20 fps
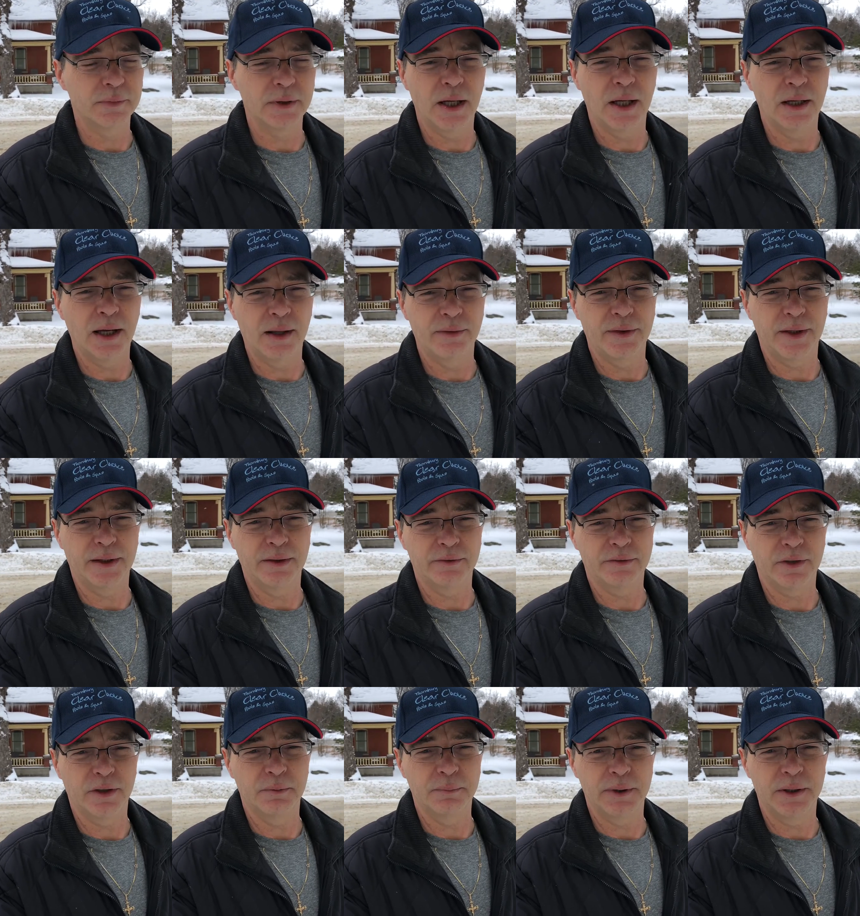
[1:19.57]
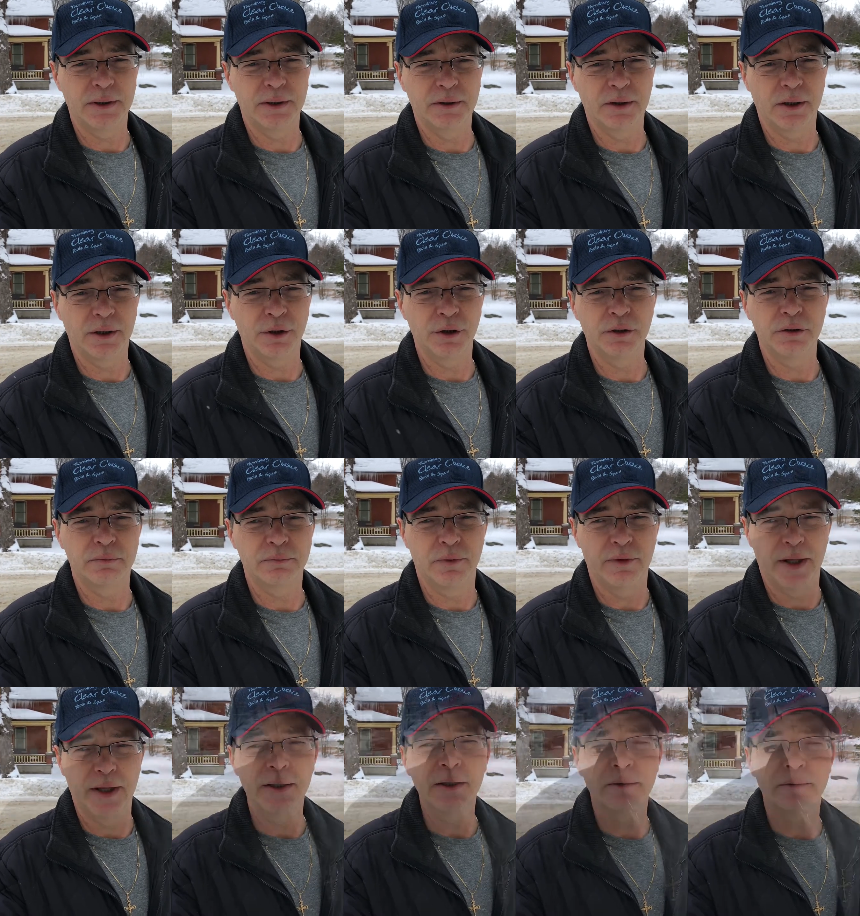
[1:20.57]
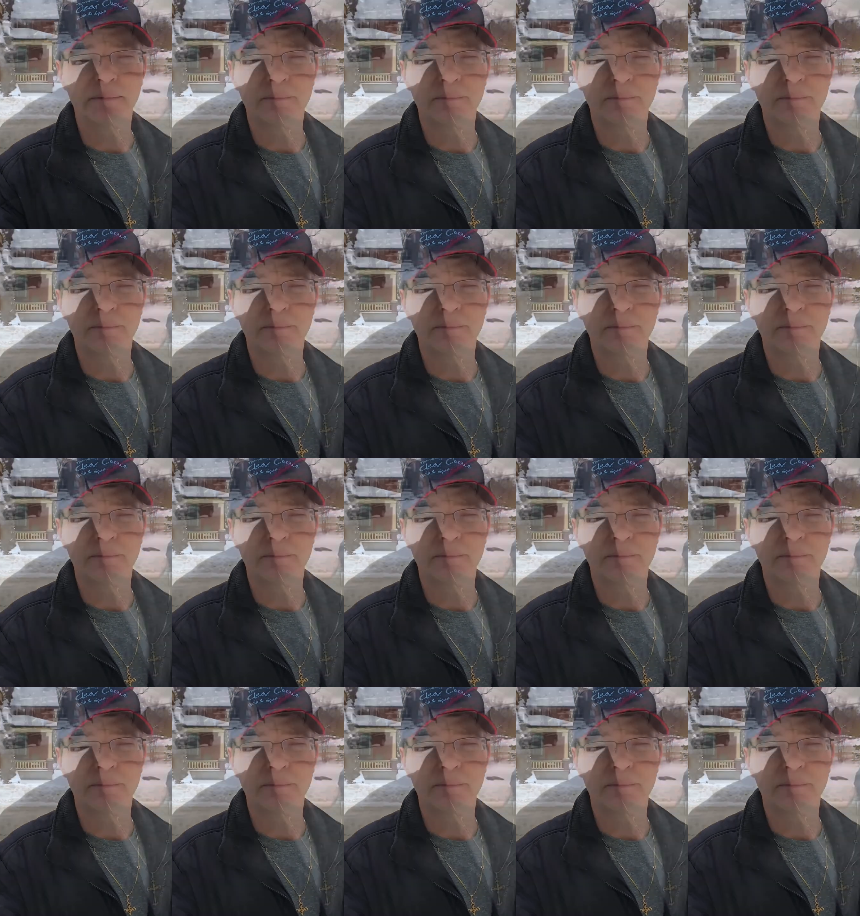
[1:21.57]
I think it's going to be a good thing.